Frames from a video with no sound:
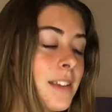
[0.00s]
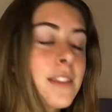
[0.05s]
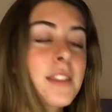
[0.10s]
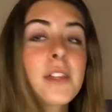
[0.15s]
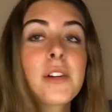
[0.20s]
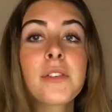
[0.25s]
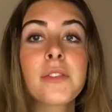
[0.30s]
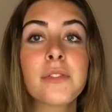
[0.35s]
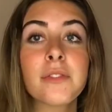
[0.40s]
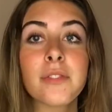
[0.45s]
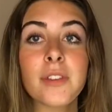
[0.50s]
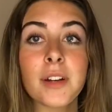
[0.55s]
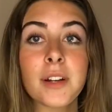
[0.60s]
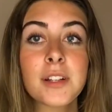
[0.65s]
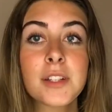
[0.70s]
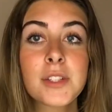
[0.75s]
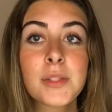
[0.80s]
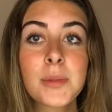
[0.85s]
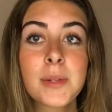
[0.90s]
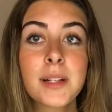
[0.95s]
The
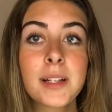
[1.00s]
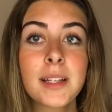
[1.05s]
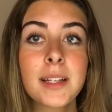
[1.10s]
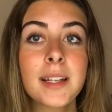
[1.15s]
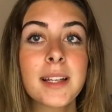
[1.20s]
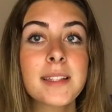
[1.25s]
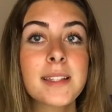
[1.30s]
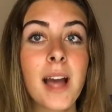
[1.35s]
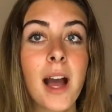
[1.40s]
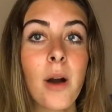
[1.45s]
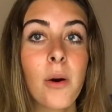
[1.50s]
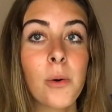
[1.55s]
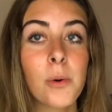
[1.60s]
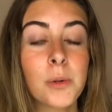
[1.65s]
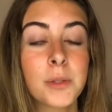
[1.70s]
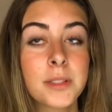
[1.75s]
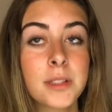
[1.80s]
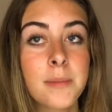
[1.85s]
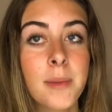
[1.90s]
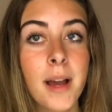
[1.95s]
first one is how
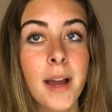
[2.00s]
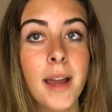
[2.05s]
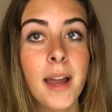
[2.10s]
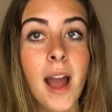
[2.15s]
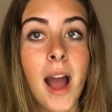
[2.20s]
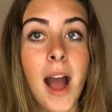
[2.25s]
old am I?